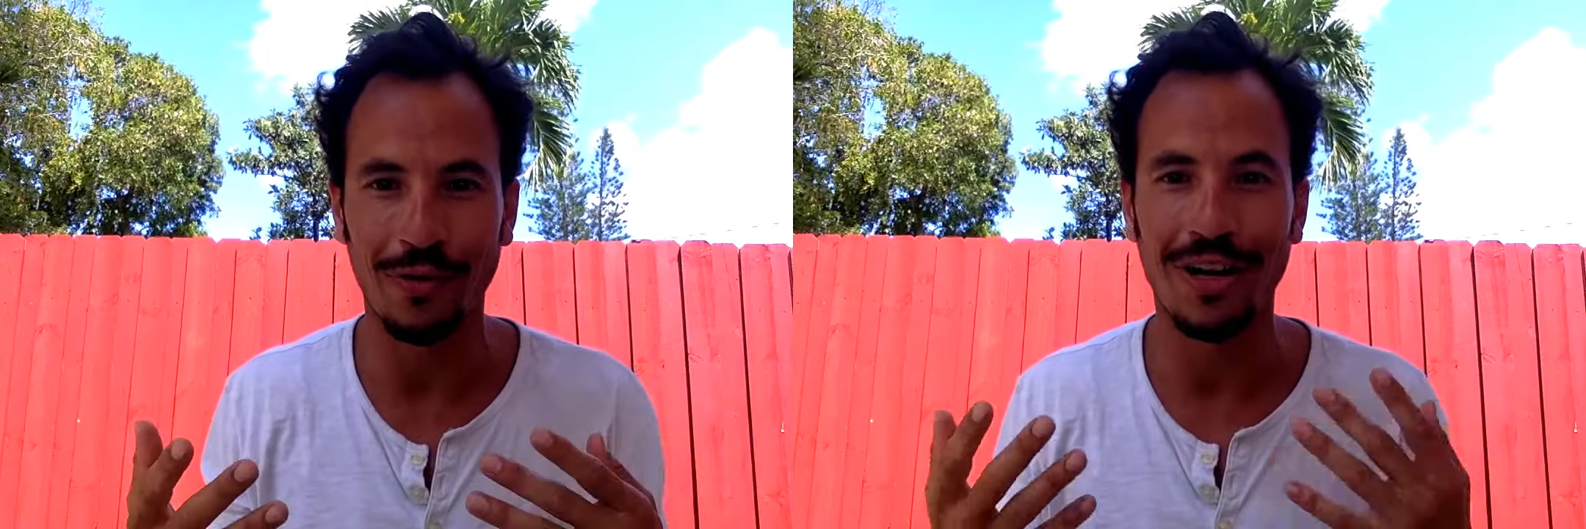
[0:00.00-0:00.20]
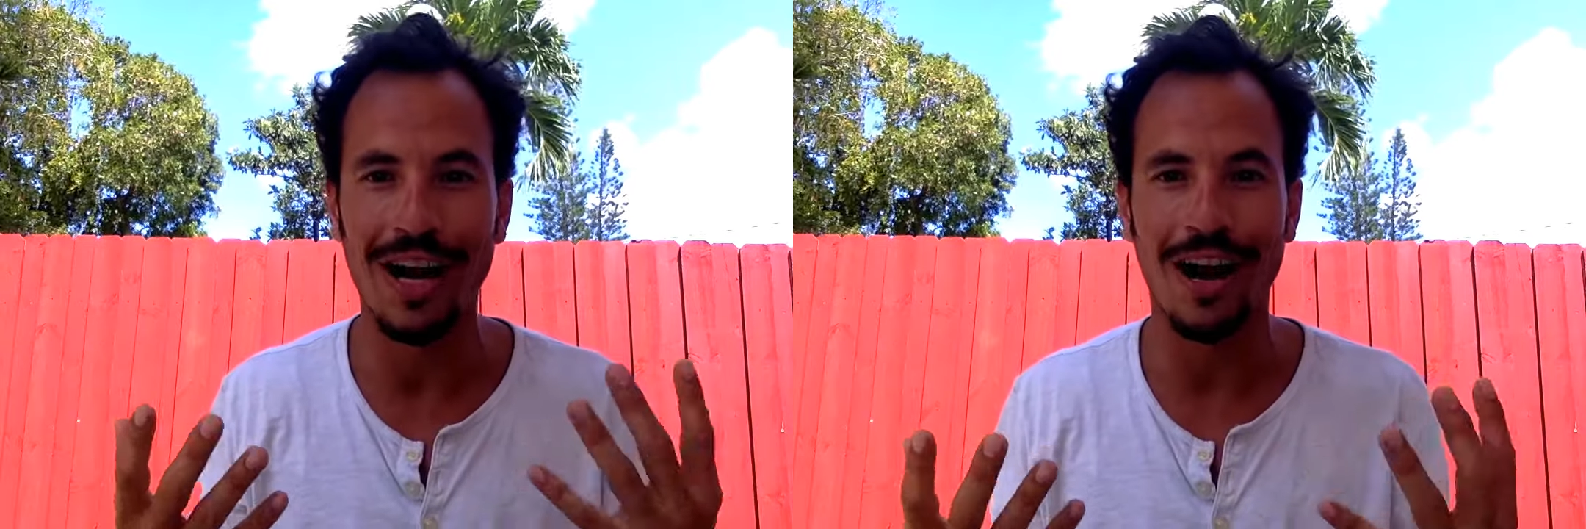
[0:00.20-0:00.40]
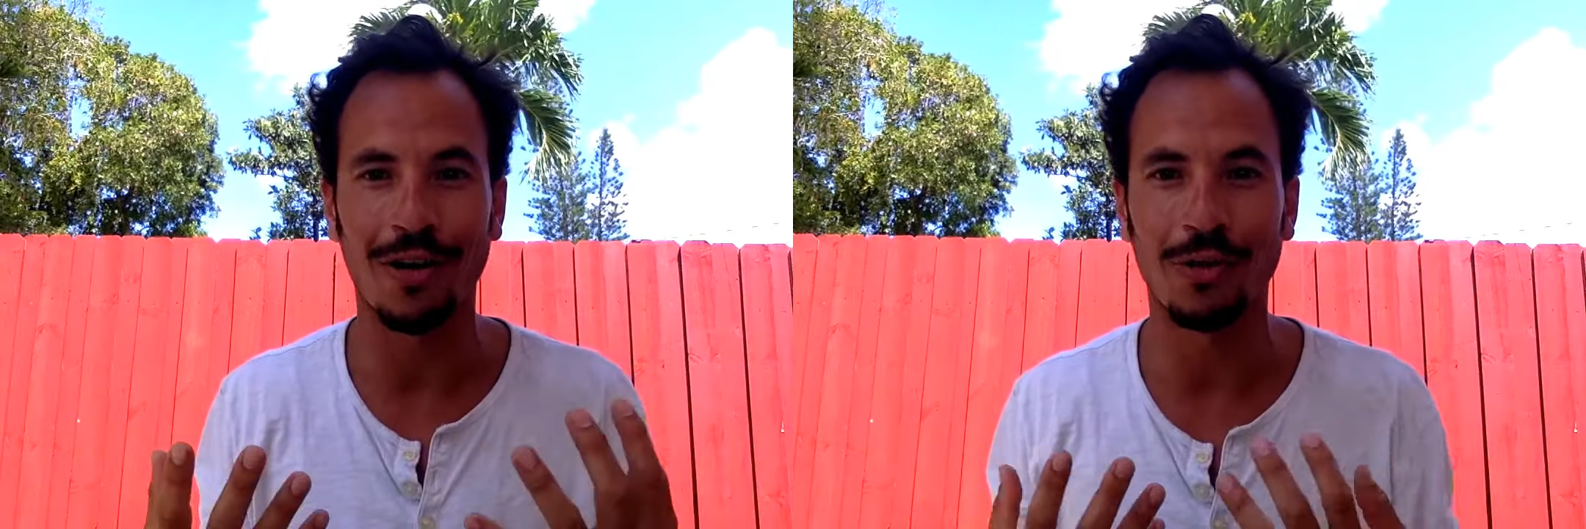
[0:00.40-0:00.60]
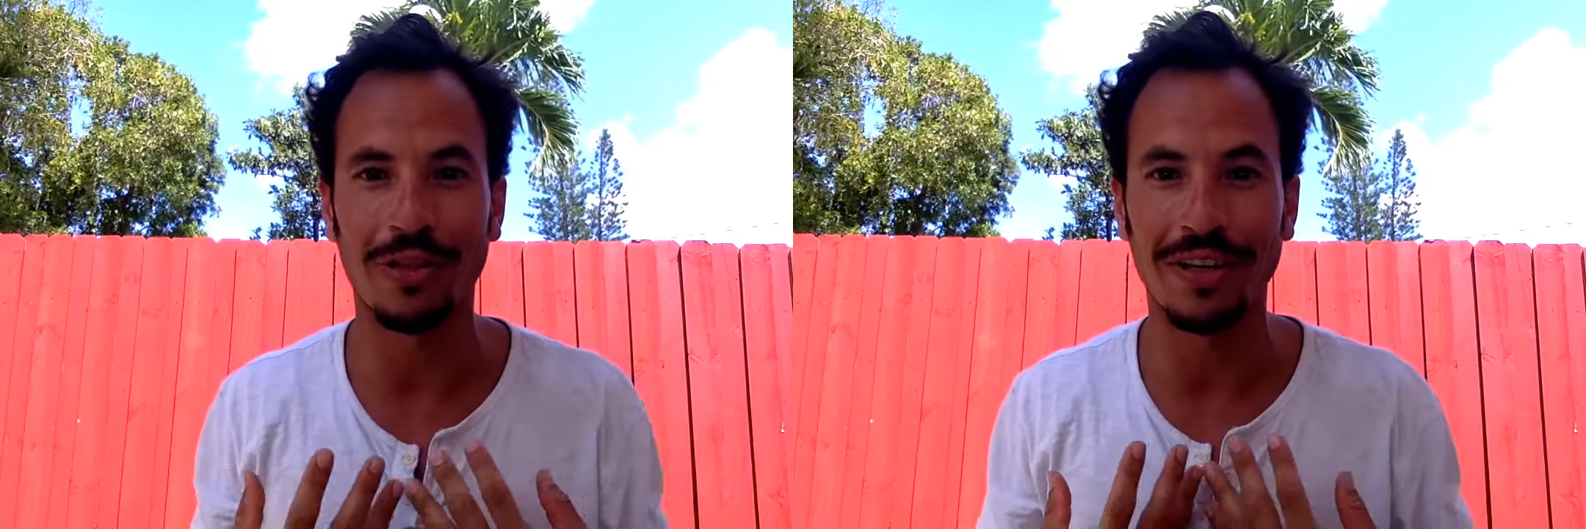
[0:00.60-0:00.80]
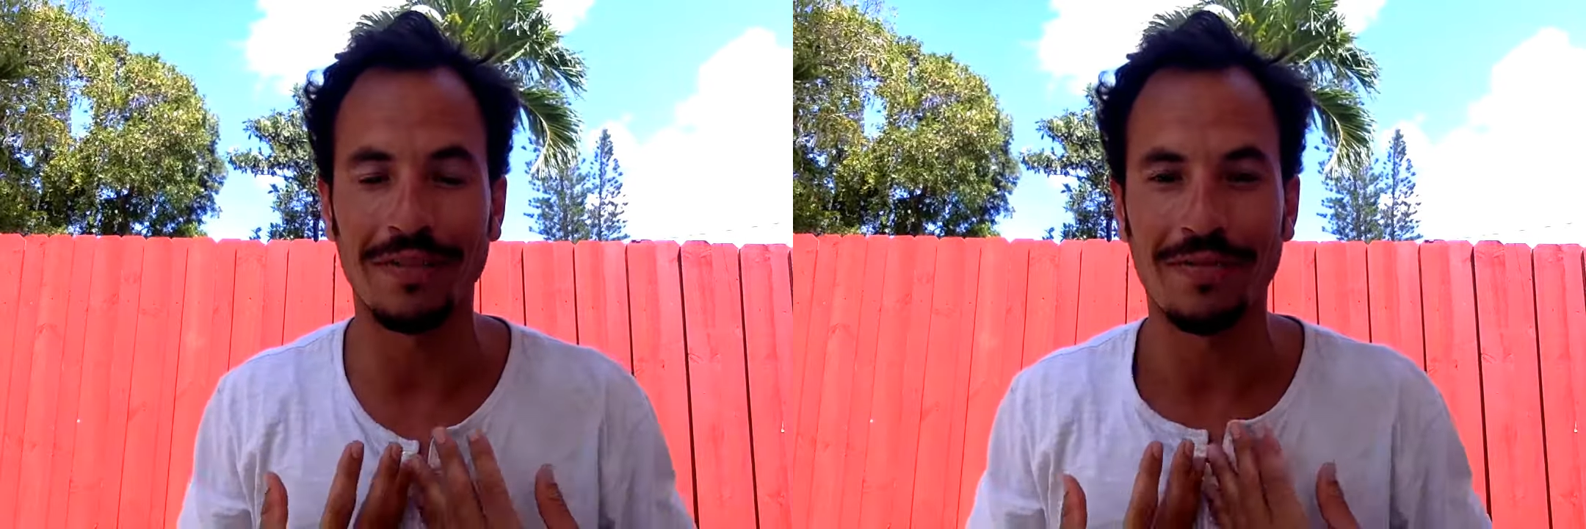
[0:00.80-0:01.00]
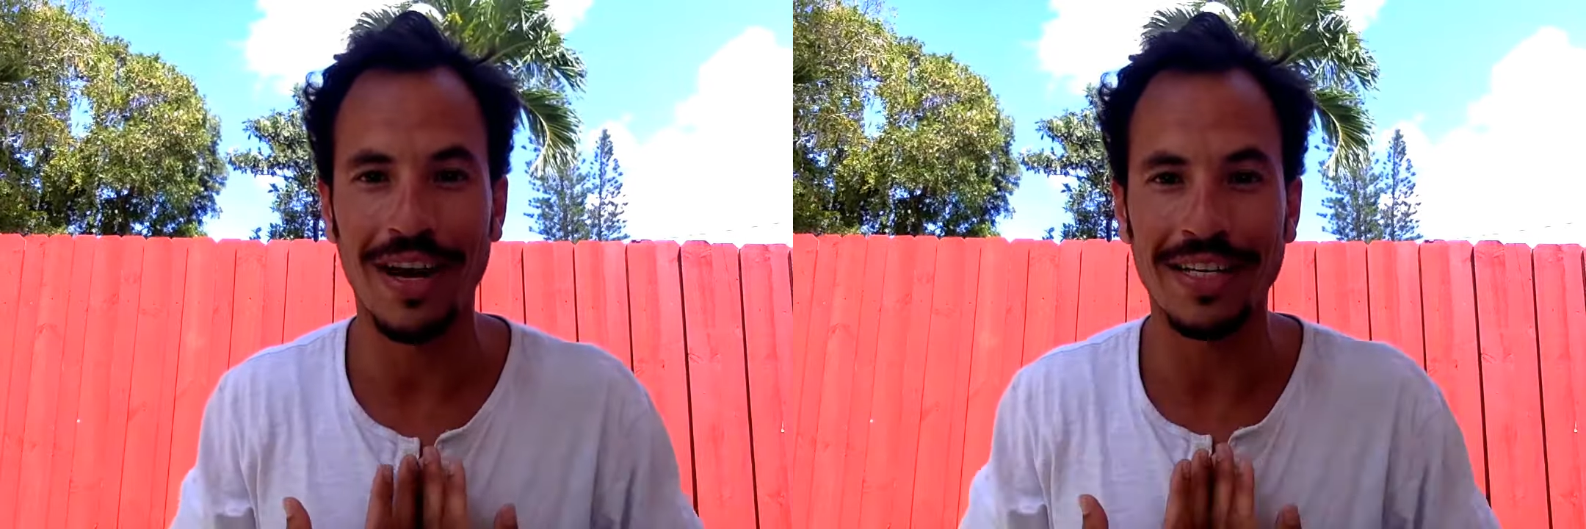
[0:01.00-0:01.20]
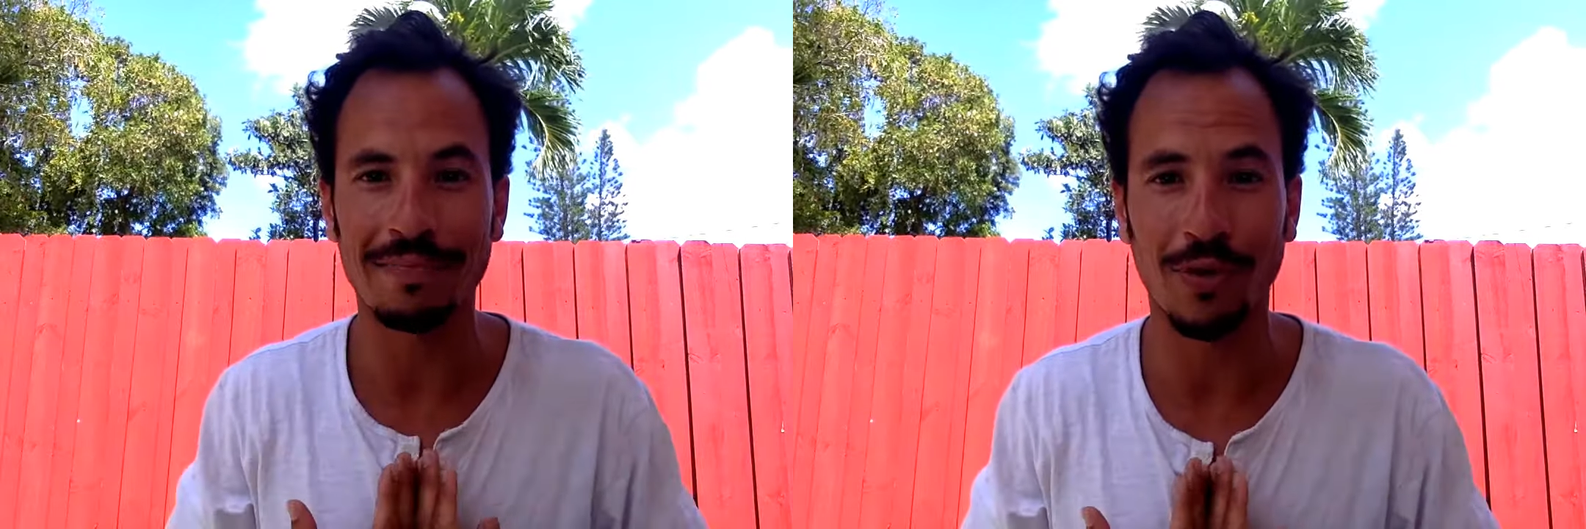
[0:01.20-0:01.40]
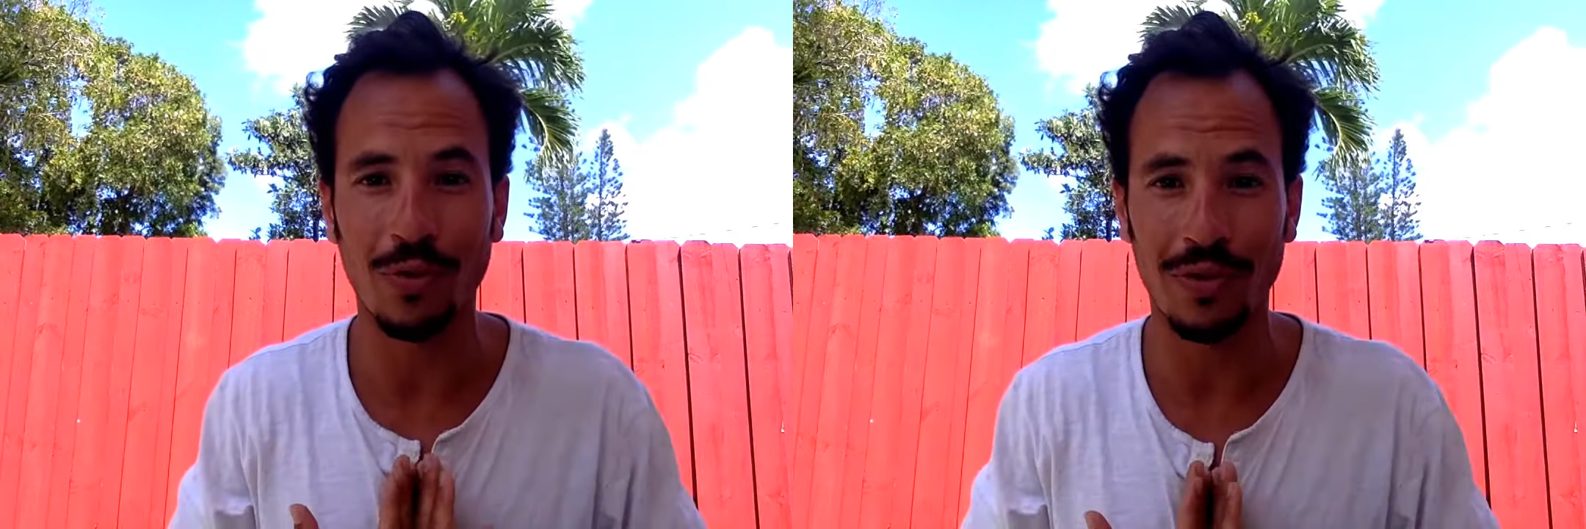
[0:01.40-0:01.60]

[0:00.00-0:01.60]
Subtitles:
or God or the divine spark